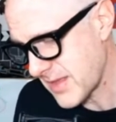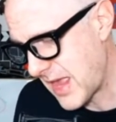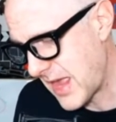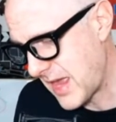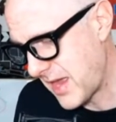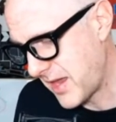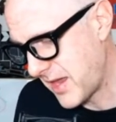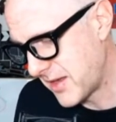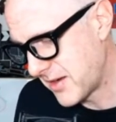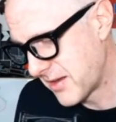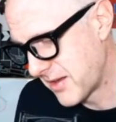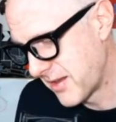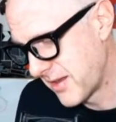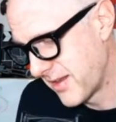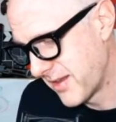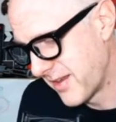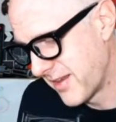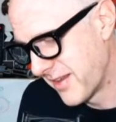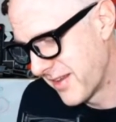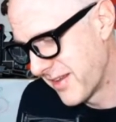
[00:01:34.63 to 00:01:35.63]
And
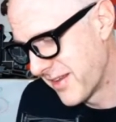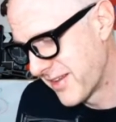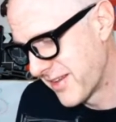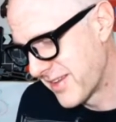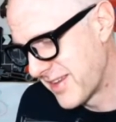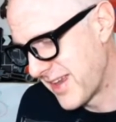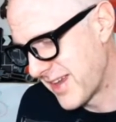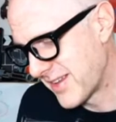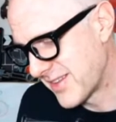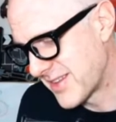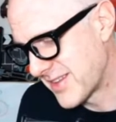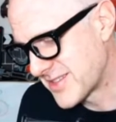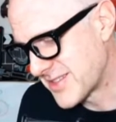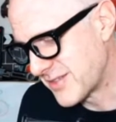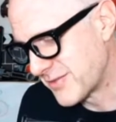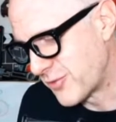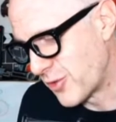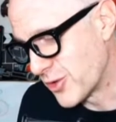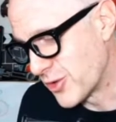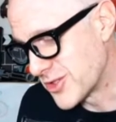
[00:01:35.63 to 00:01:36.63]
yeah, that's
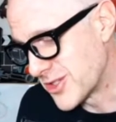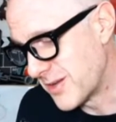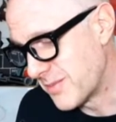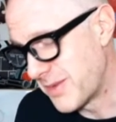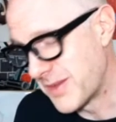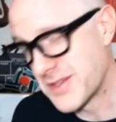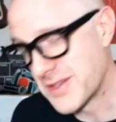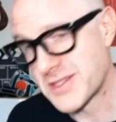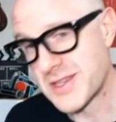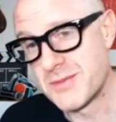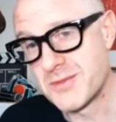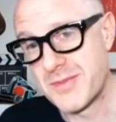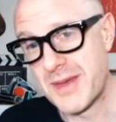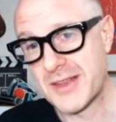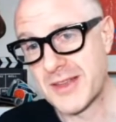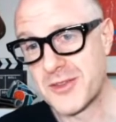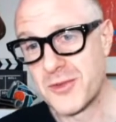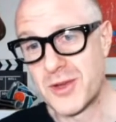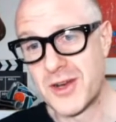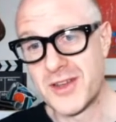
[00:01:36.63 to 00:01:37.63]
unfortunate, but this comes
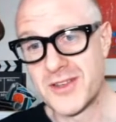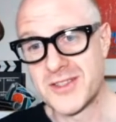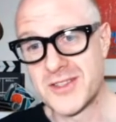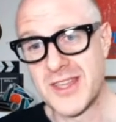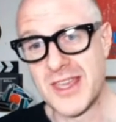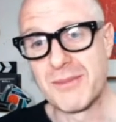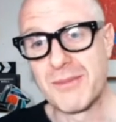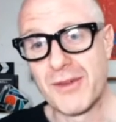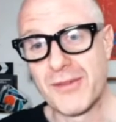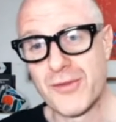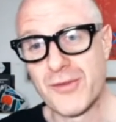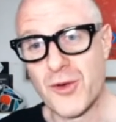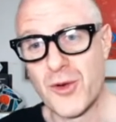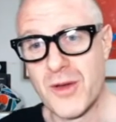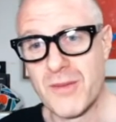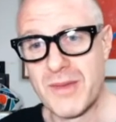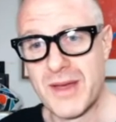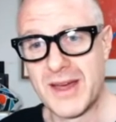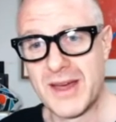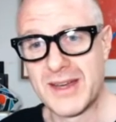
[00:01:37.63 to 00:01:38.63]
back to what I was saying
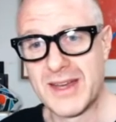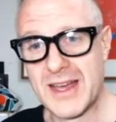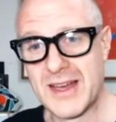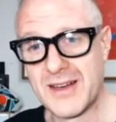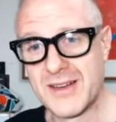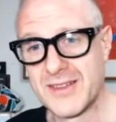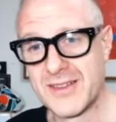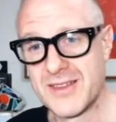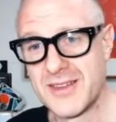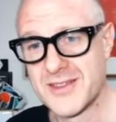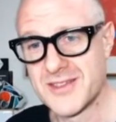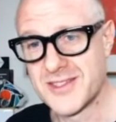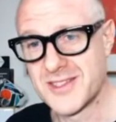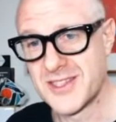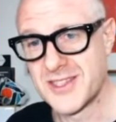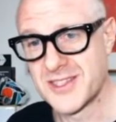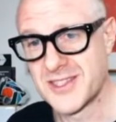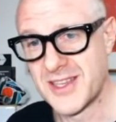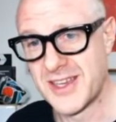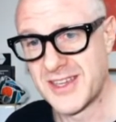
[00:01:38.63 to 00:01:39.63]
before about how there's
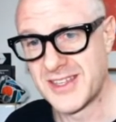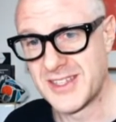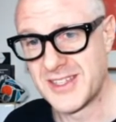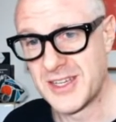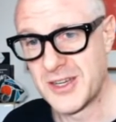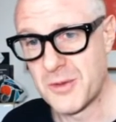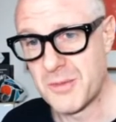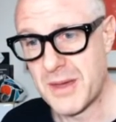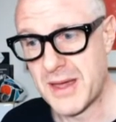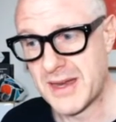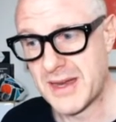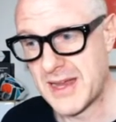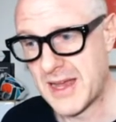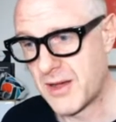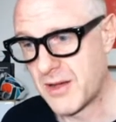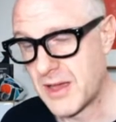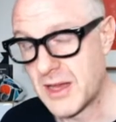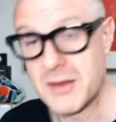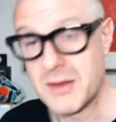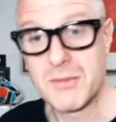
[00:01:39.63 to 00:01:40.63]
this idea about
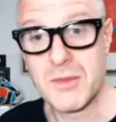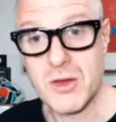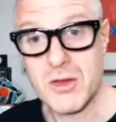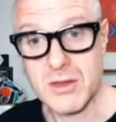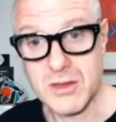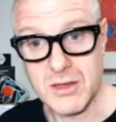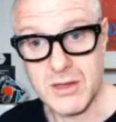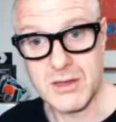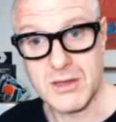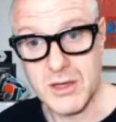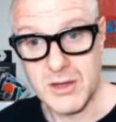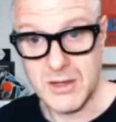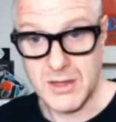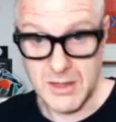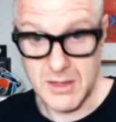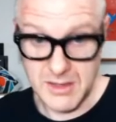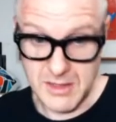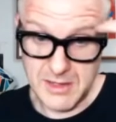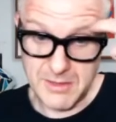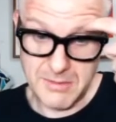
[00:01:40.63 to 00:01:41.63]
how in America,
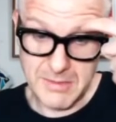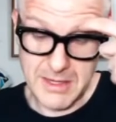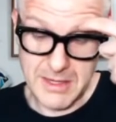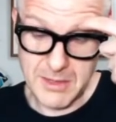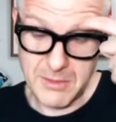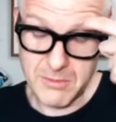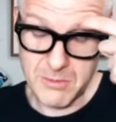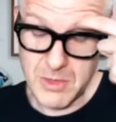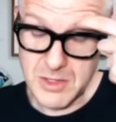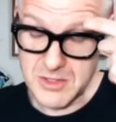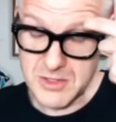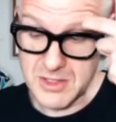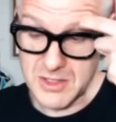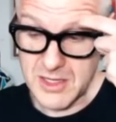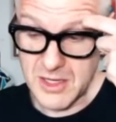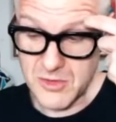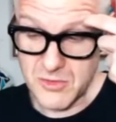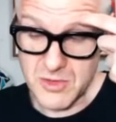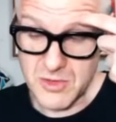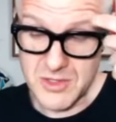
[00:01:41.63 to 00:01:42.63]
in many Western
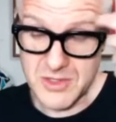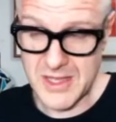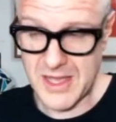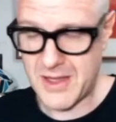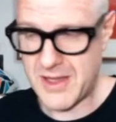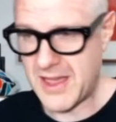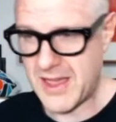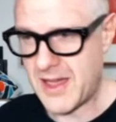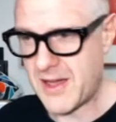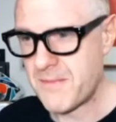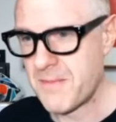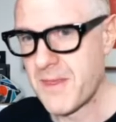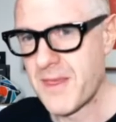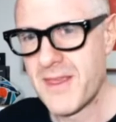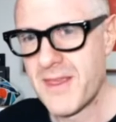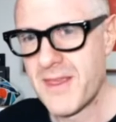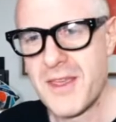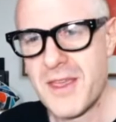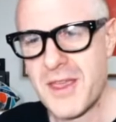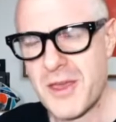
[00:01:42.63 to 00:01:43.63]
countries, how
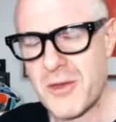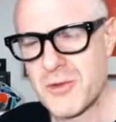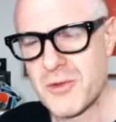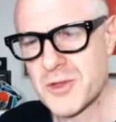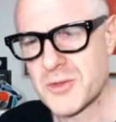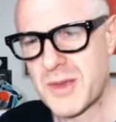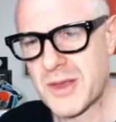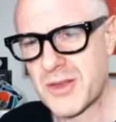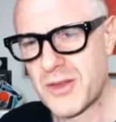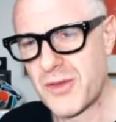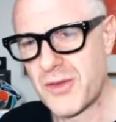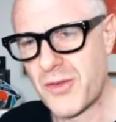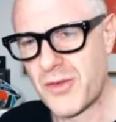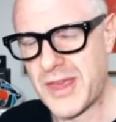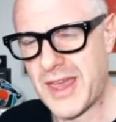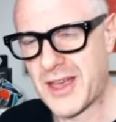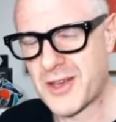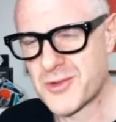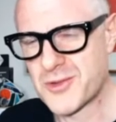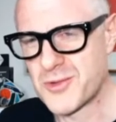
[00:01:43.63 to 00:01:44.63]
irrespective of
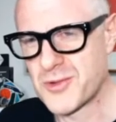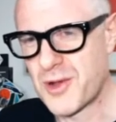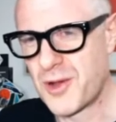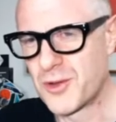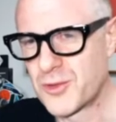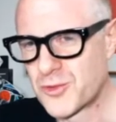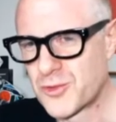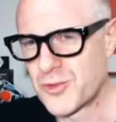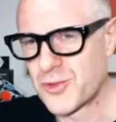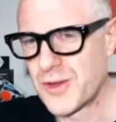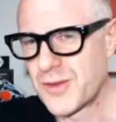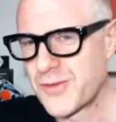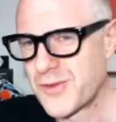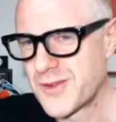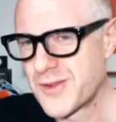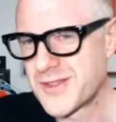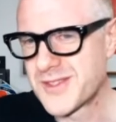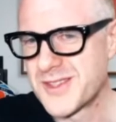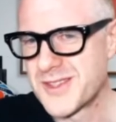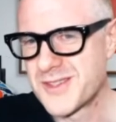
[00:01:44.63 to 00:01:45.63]
the actual cultural
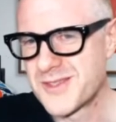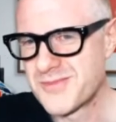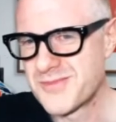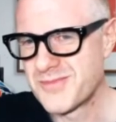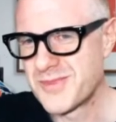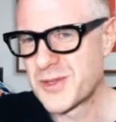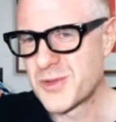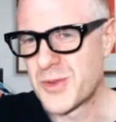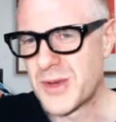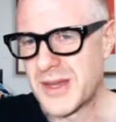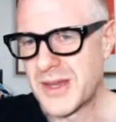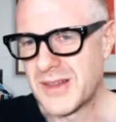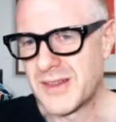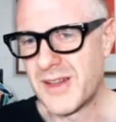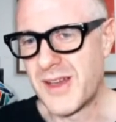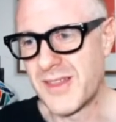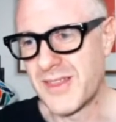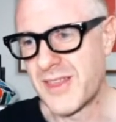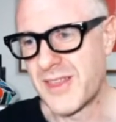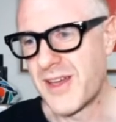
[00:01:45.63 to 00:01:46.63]
differences between,
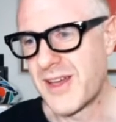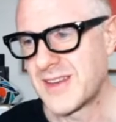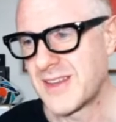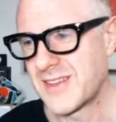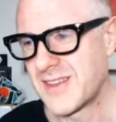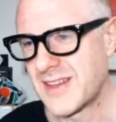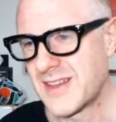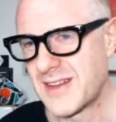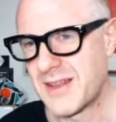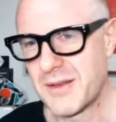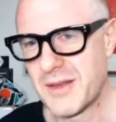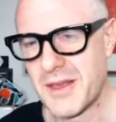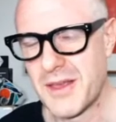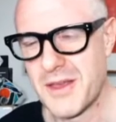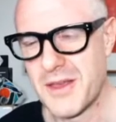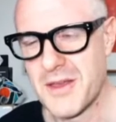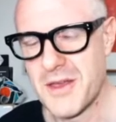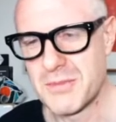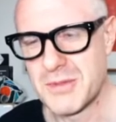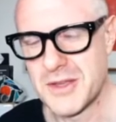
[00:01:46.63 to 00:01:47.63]
like, the idea
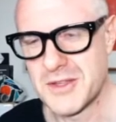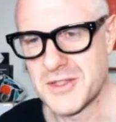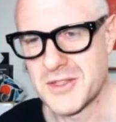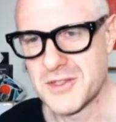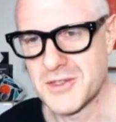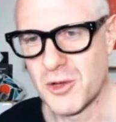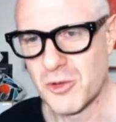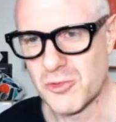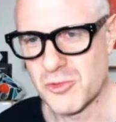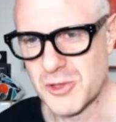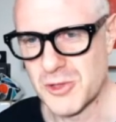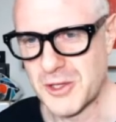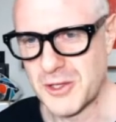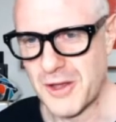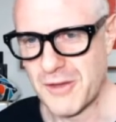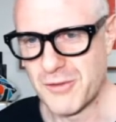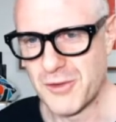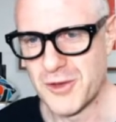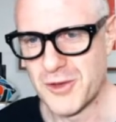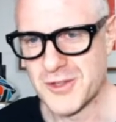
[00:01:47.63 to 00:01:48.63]
that a place is culturally
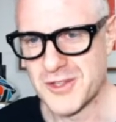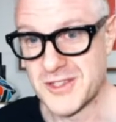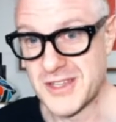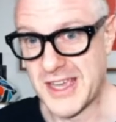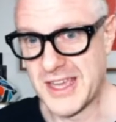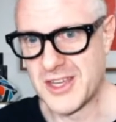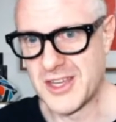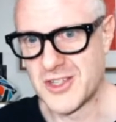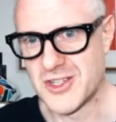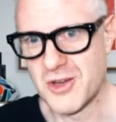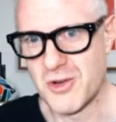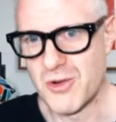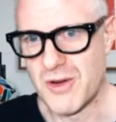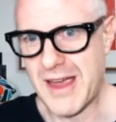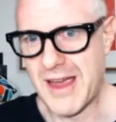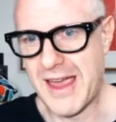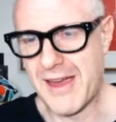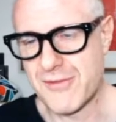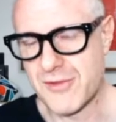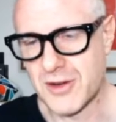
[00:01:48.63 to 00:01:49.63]
diverse as Asia or
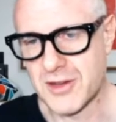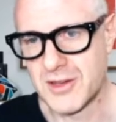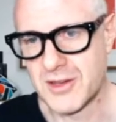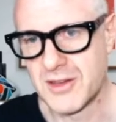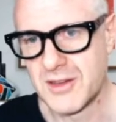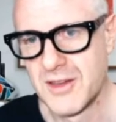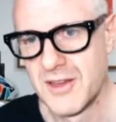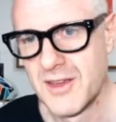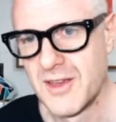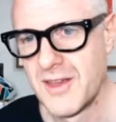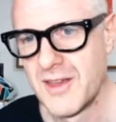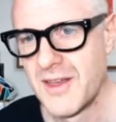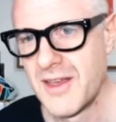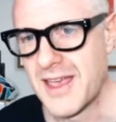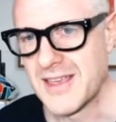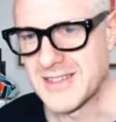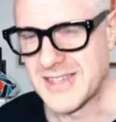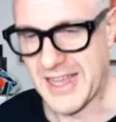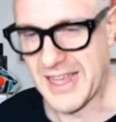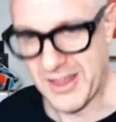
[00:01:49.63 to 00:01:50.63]
Africa,
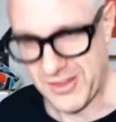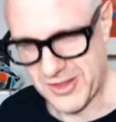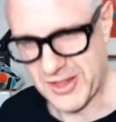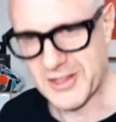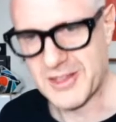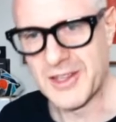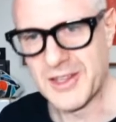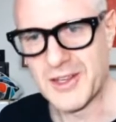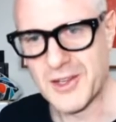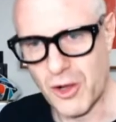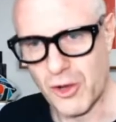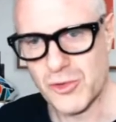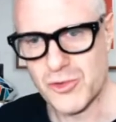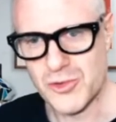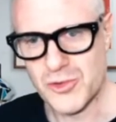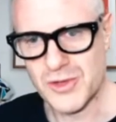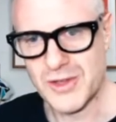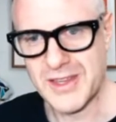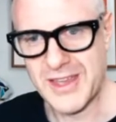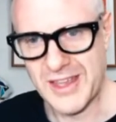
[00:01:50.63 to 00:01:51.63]
as ethnically,
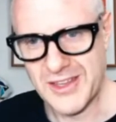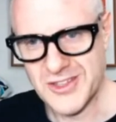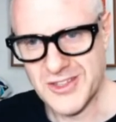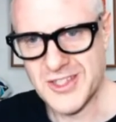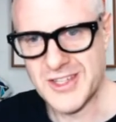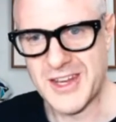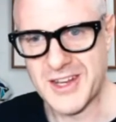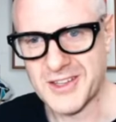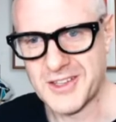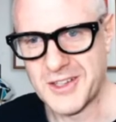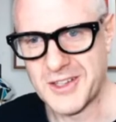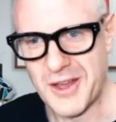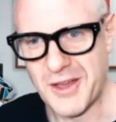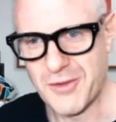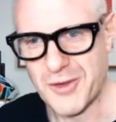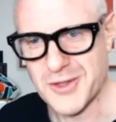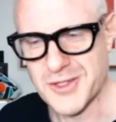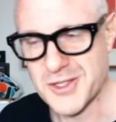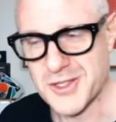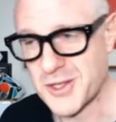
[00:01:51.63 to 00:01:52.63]
culturally, and genetically
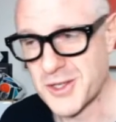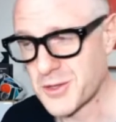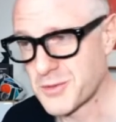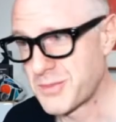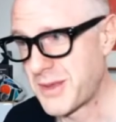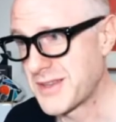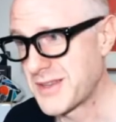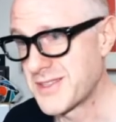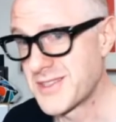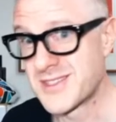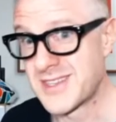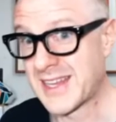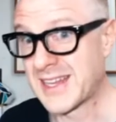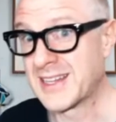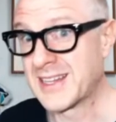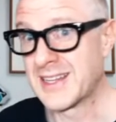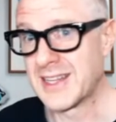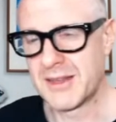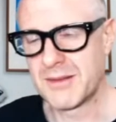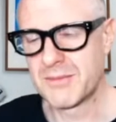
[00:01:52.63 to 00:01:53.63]
diverse as those places,
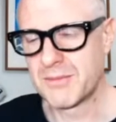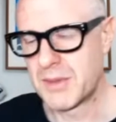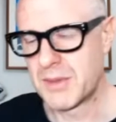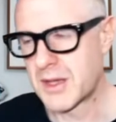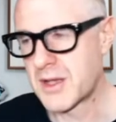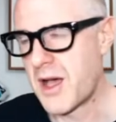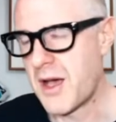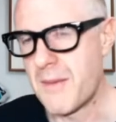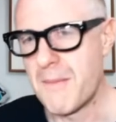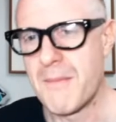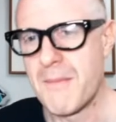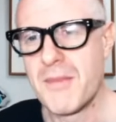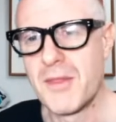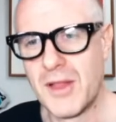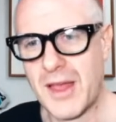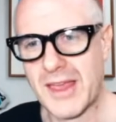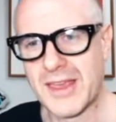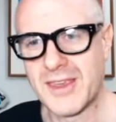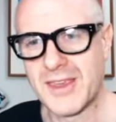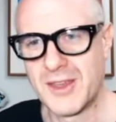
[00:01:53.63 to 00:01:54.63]
suddenly become,
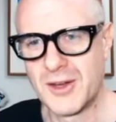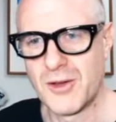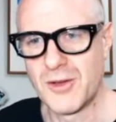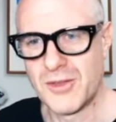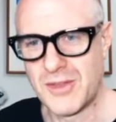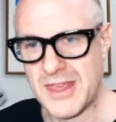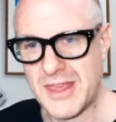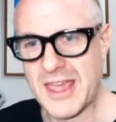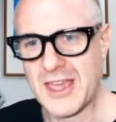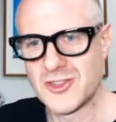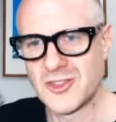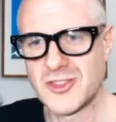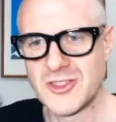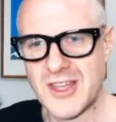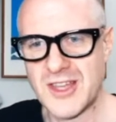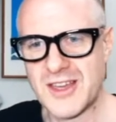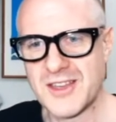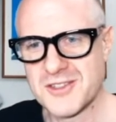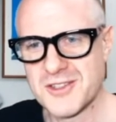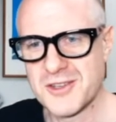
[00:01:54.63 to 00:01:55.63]
like, the Asian
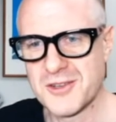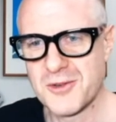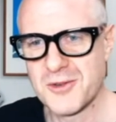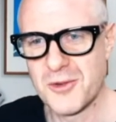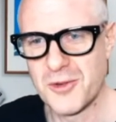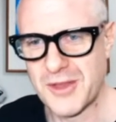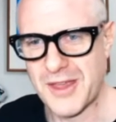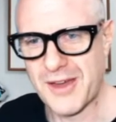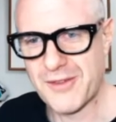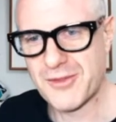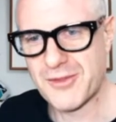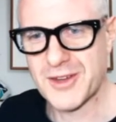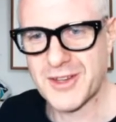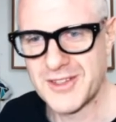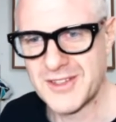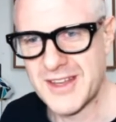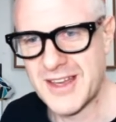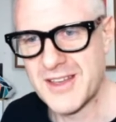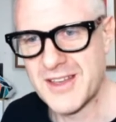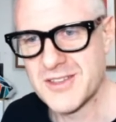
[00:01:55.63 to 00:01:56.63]
dancer or the
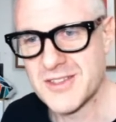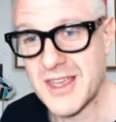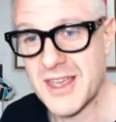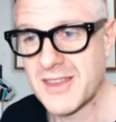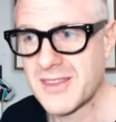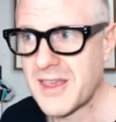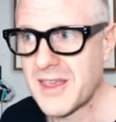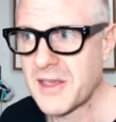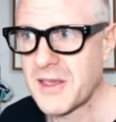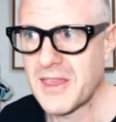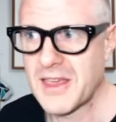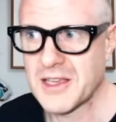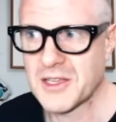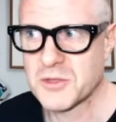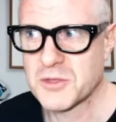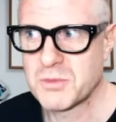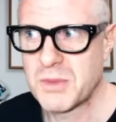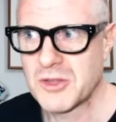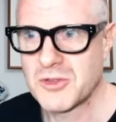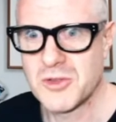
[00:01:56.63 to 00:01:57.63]
African dancer, and they
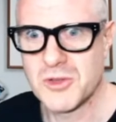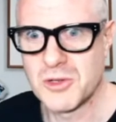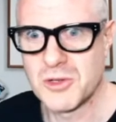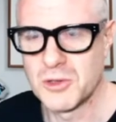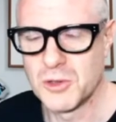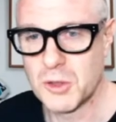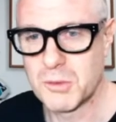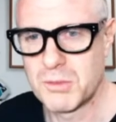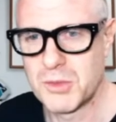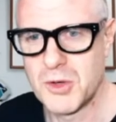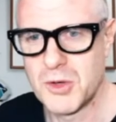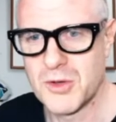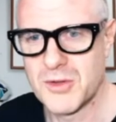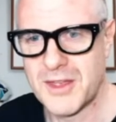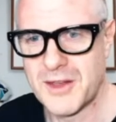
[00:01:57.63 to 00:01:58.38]
expect you to look pure.